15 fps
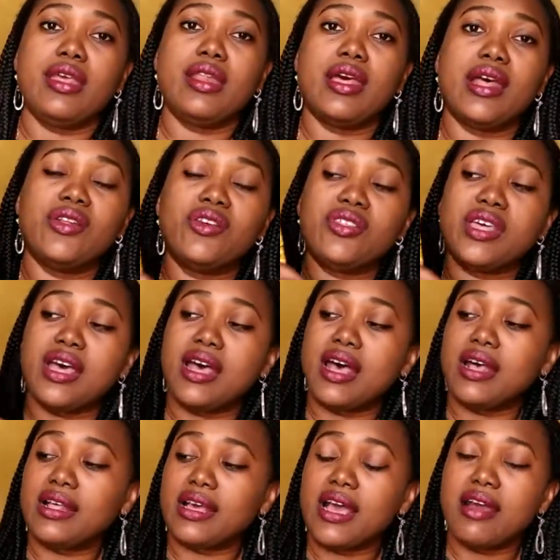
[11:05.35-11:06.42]
another
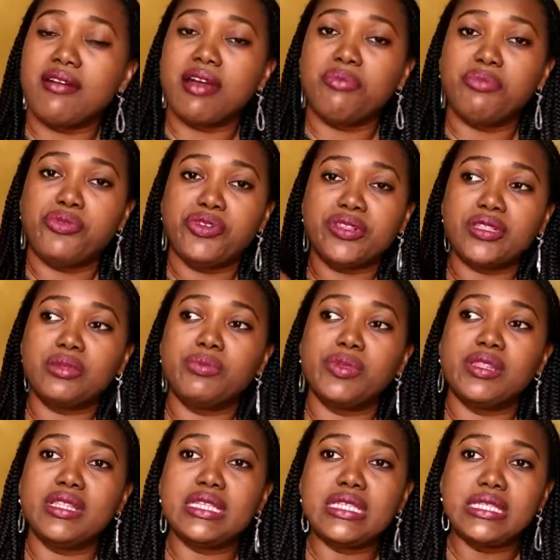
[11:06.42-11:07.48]
Ankara print, but
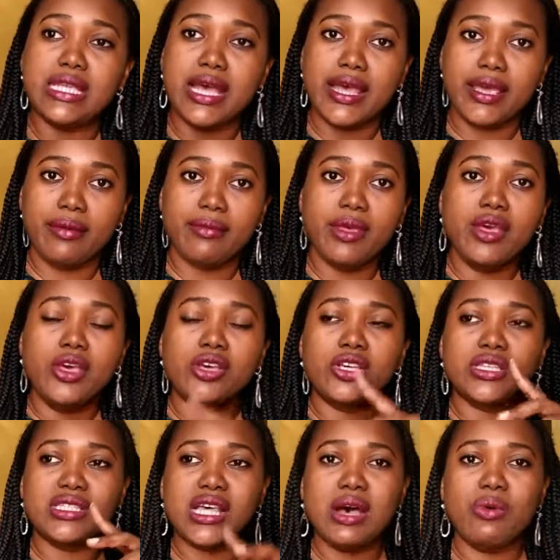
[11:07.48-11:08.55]
this time because
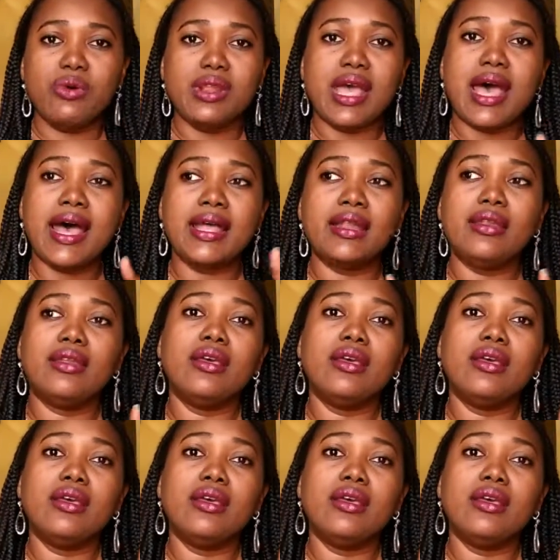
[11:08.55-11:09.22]
that one had